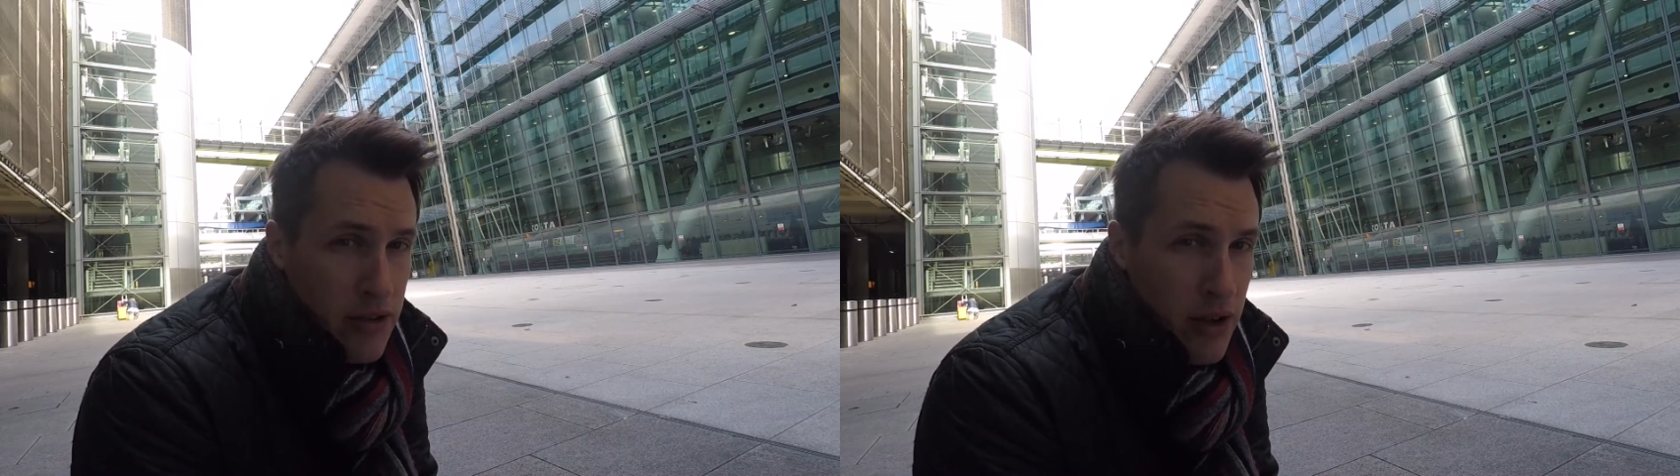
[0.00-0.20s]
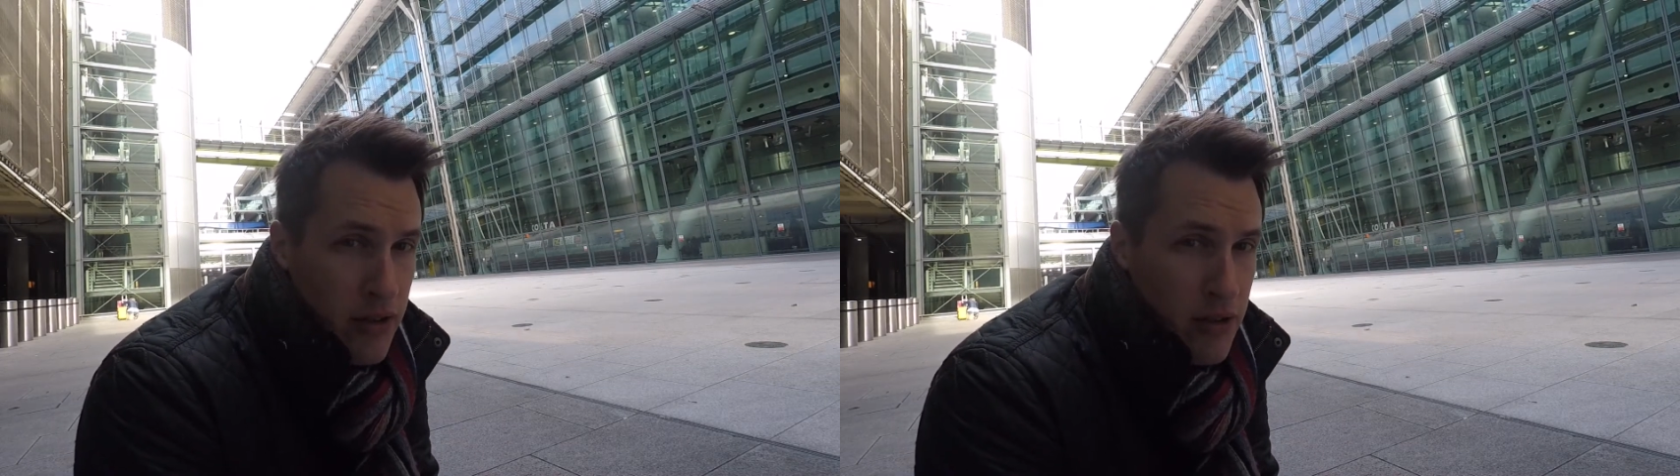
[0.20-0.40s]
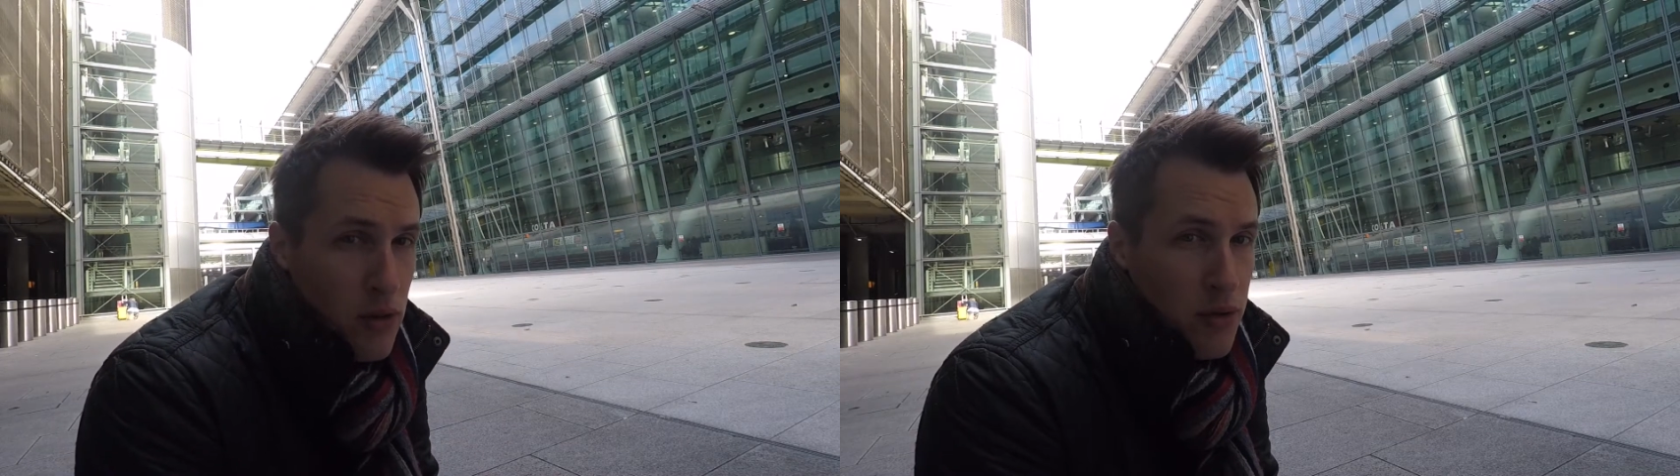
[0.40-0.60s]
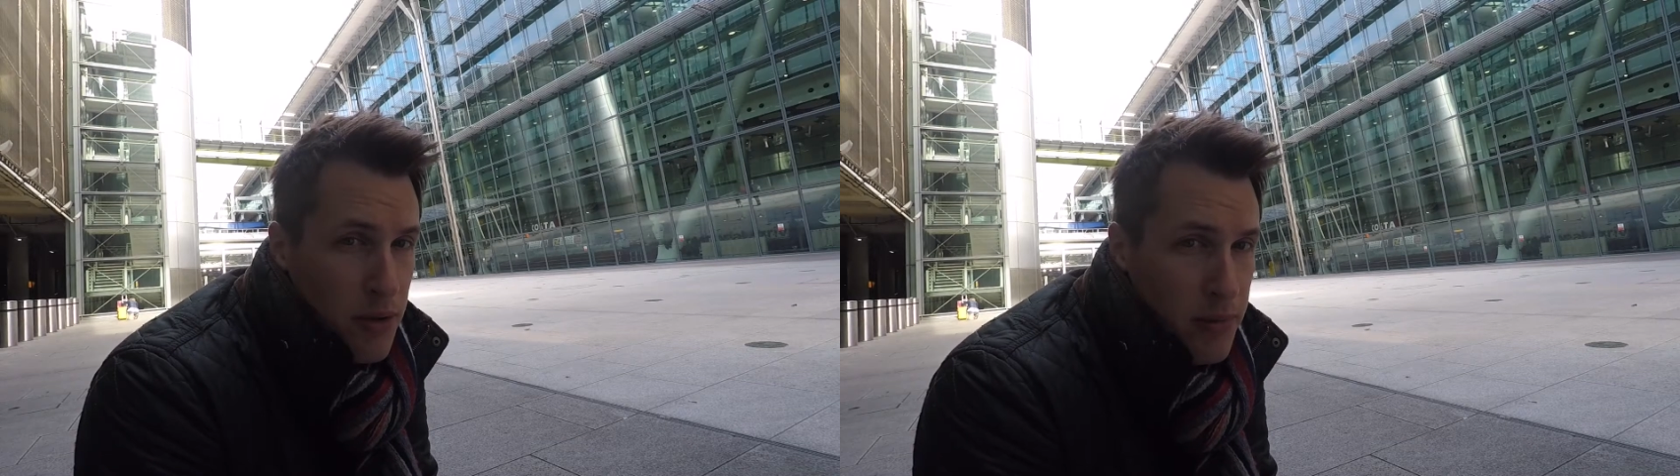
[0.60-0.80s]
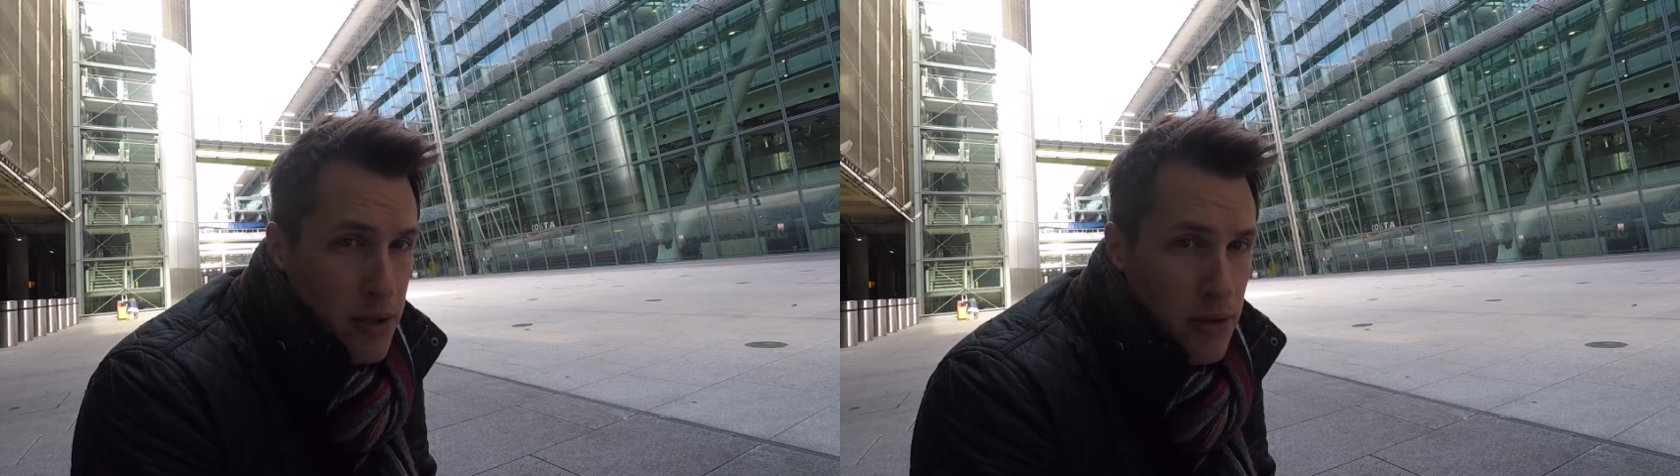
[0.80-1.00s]
trains and
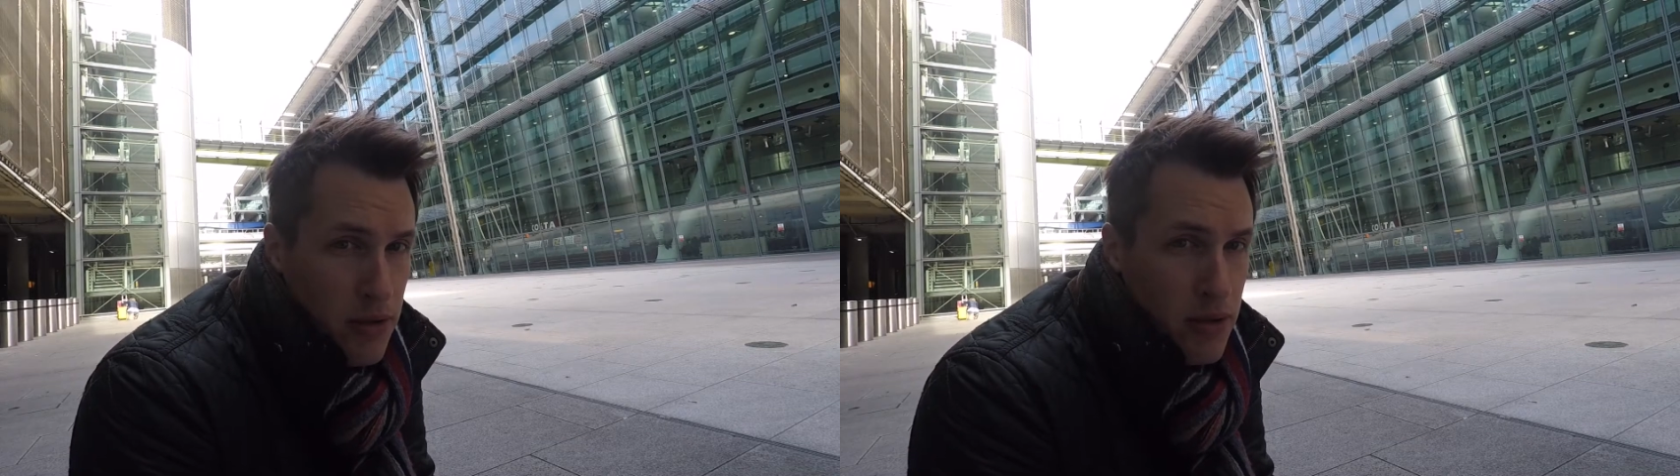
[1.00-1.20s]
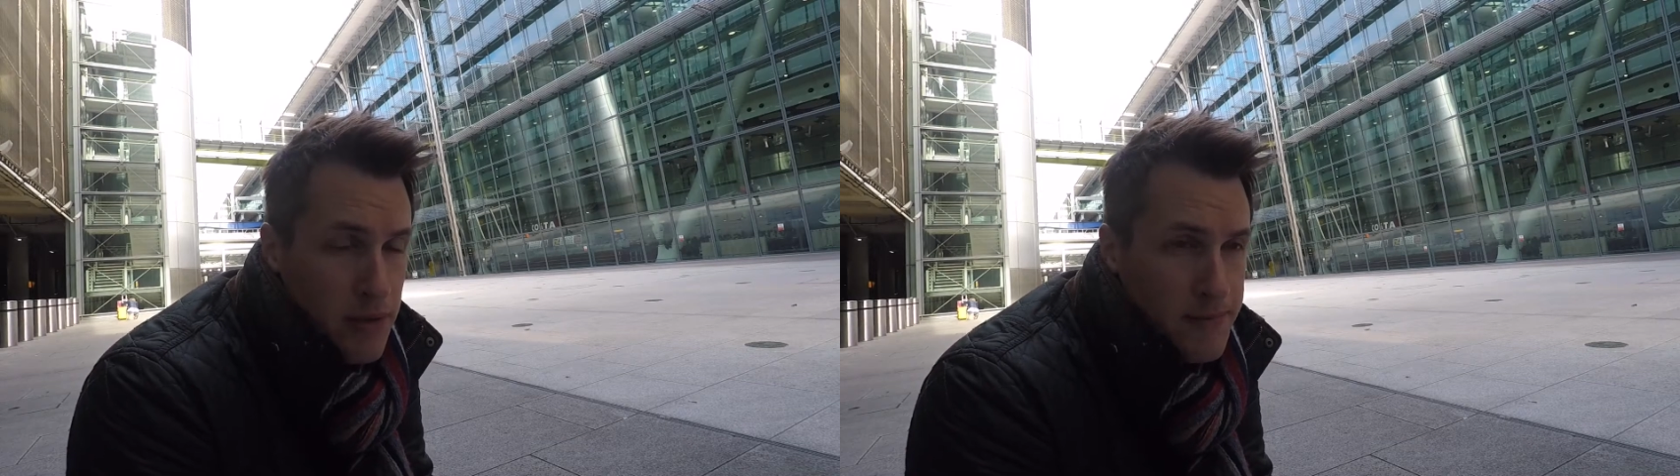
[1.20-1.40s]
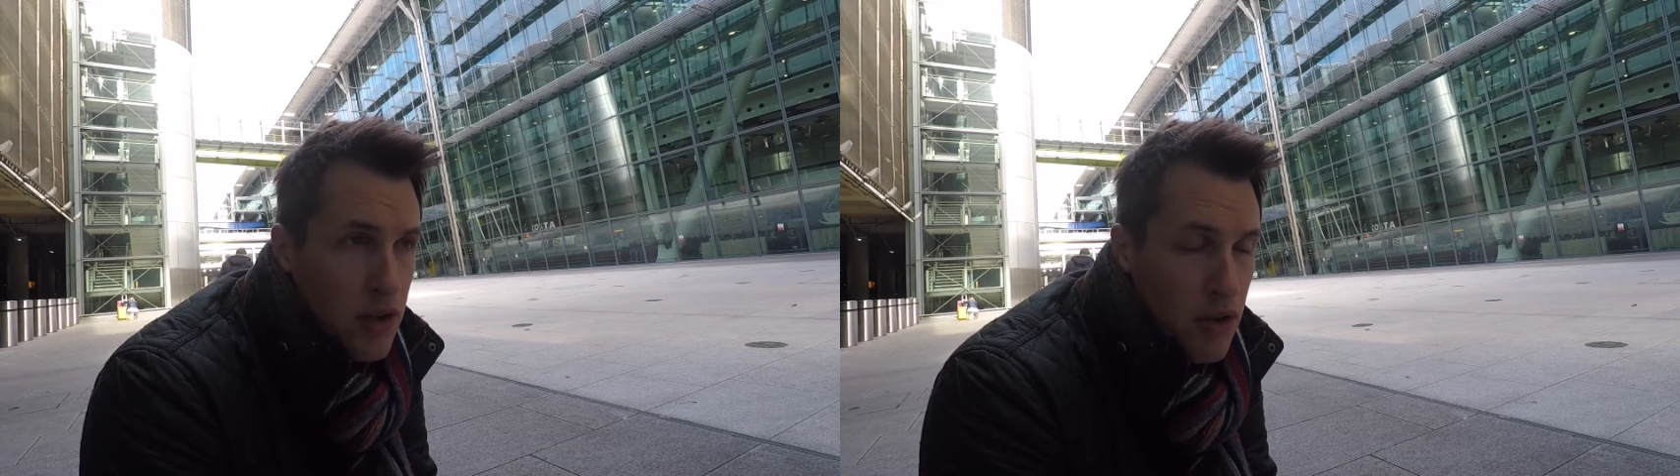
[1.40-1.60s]
automobiles.